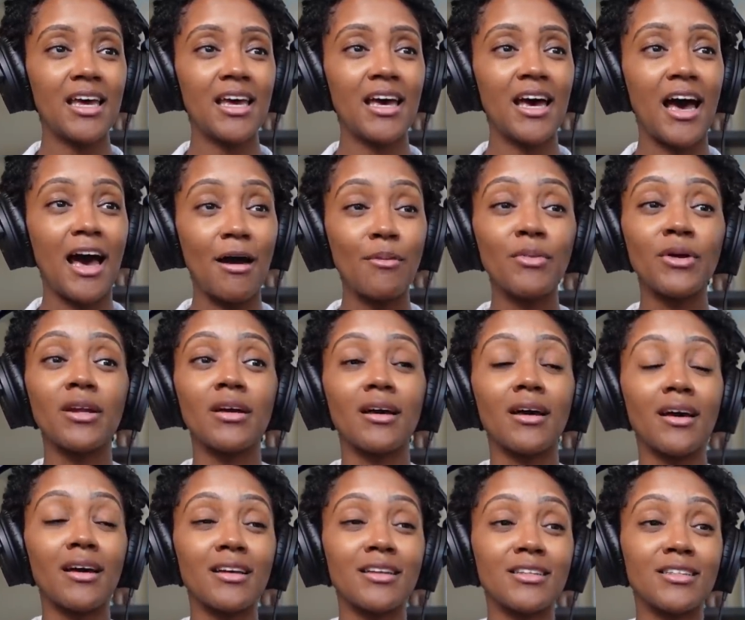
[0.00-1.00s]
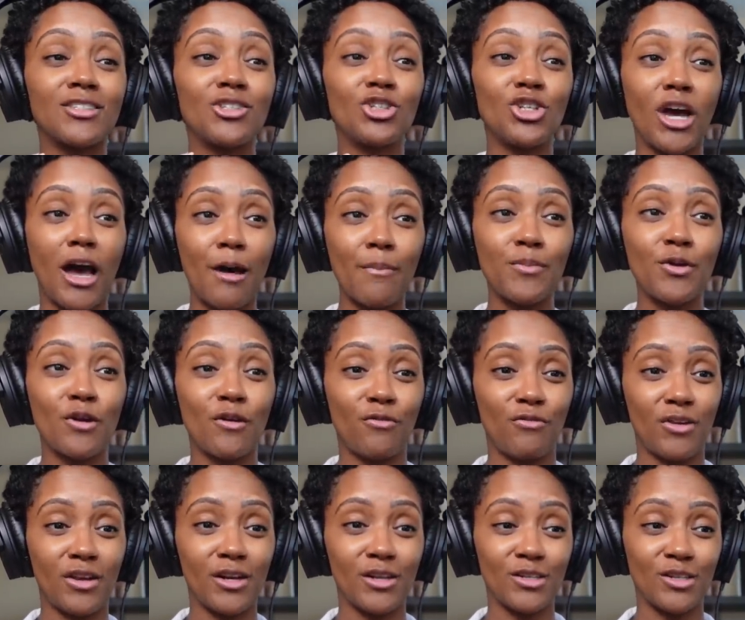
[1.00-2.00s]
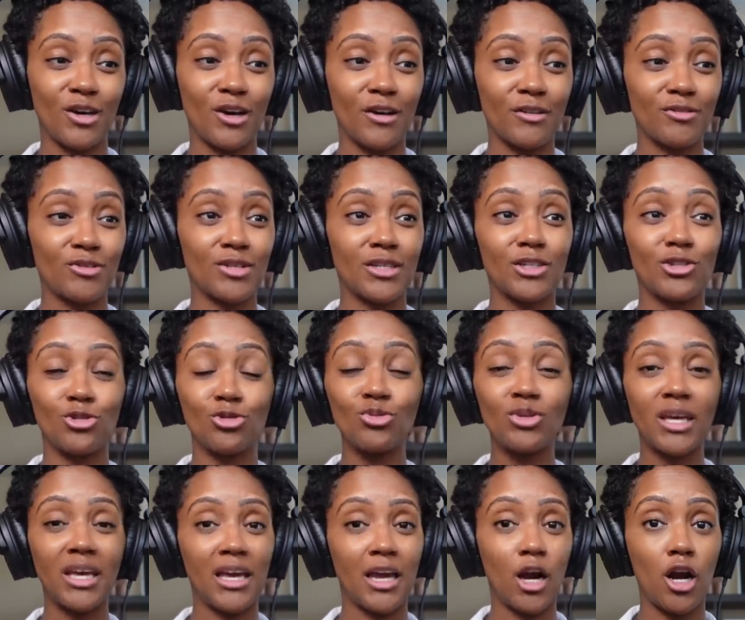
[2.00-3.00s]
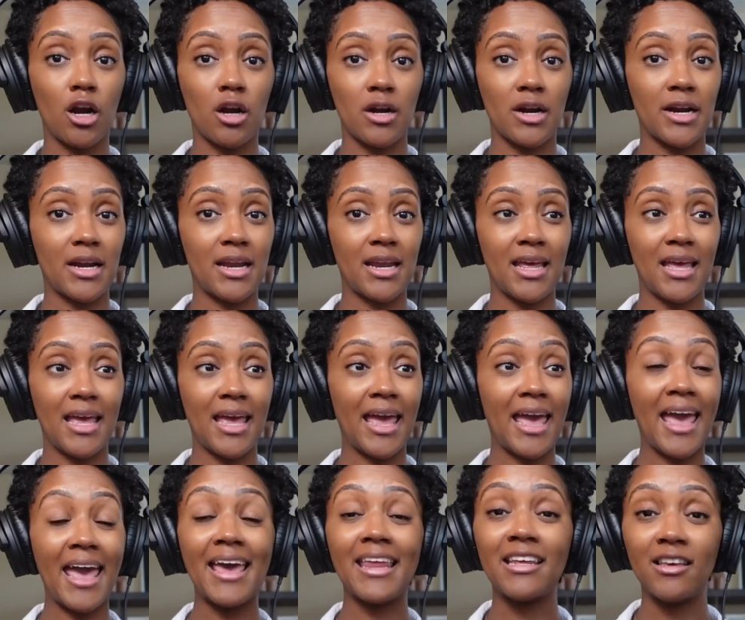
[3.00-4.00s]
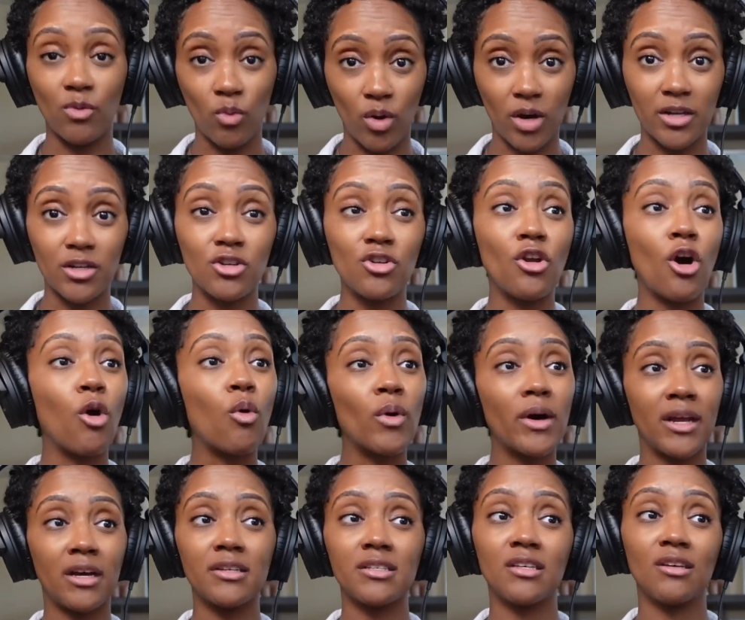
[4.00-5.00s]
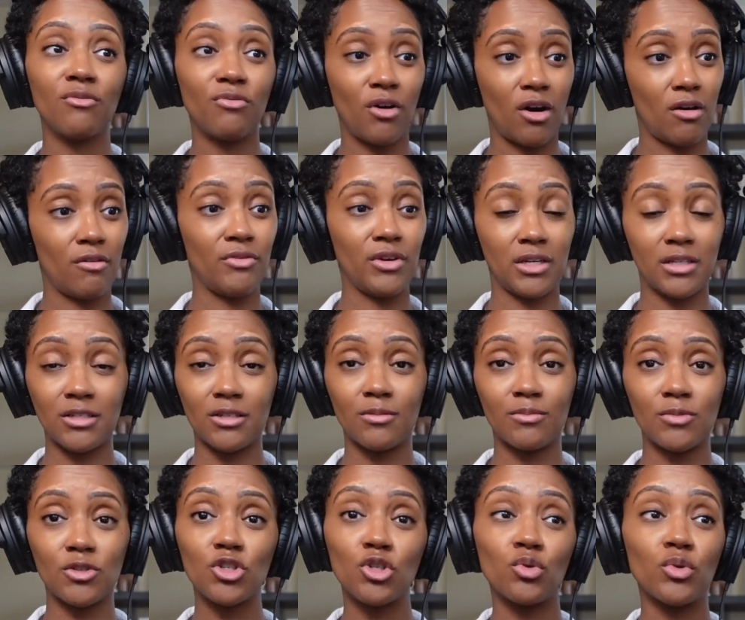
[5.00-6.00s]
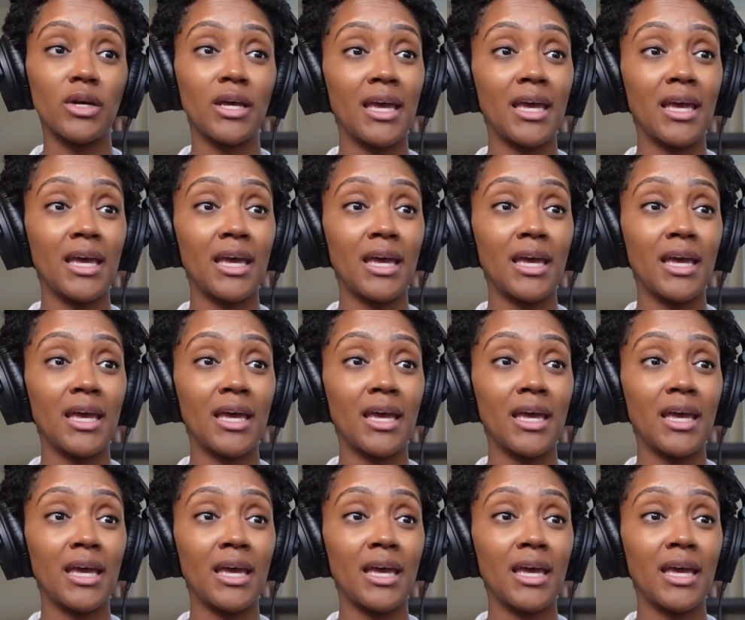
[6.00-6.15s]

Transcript: I'm going to chop your fingers off so that you can't hurt anyone. No one else can fall victim to it.